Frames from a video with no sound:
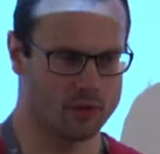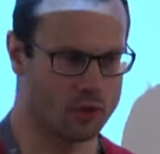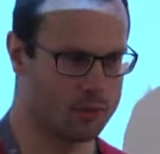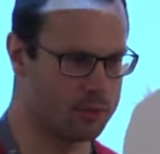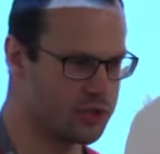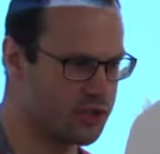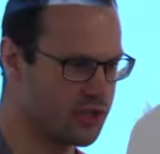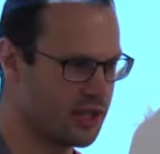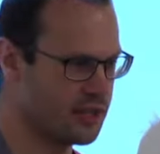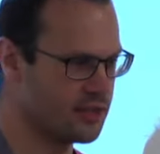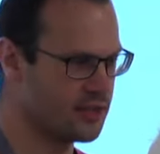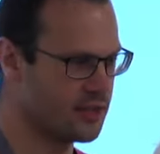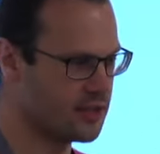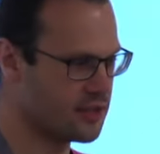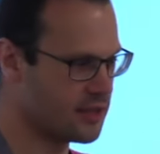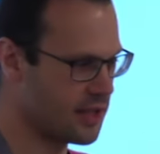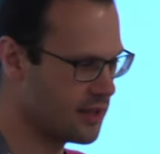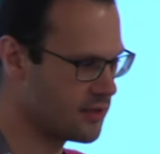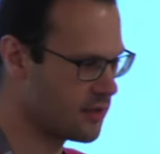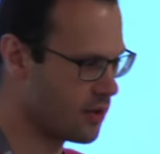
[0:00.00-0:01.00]
all machines these
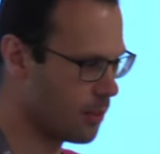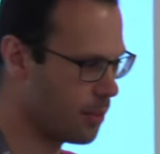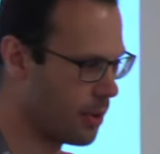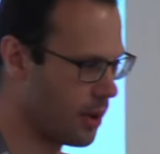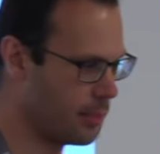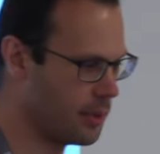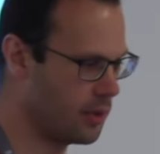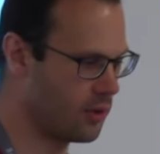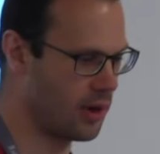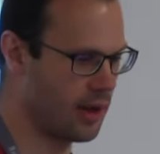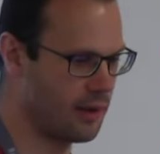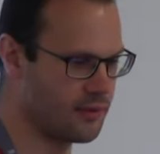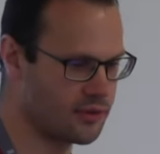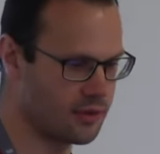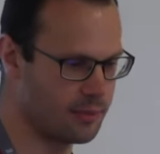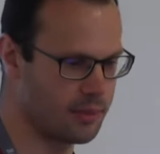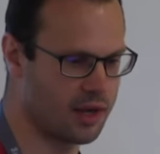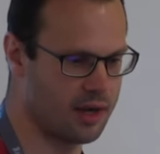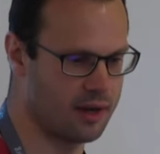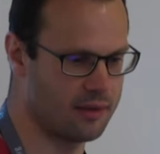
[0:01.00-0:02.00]
days that are popular have
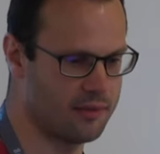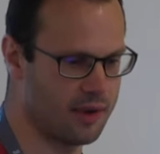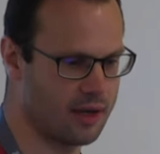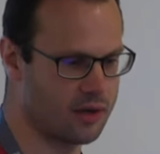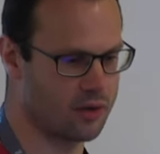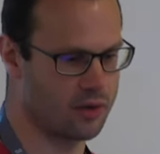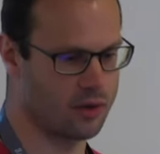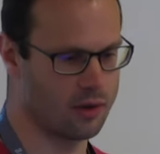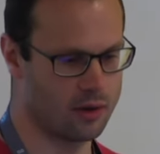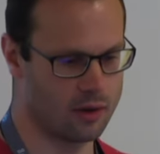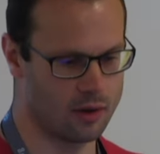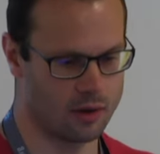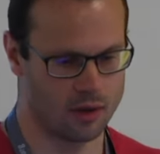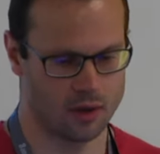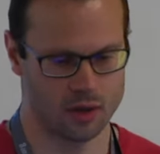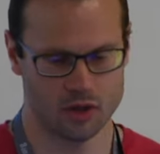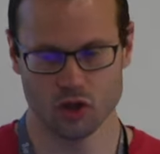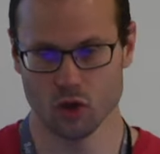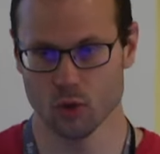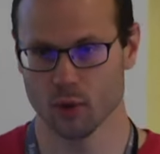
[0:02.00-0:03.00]
some kind of vector
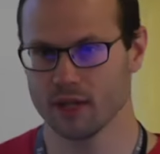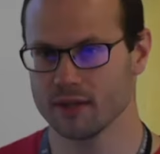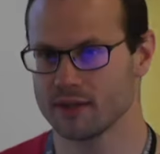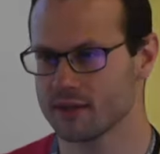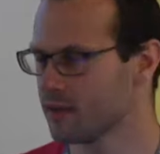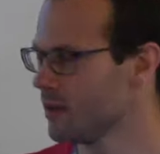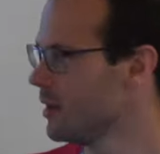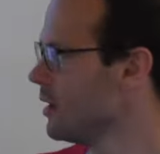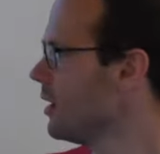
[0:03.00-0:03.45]
unit,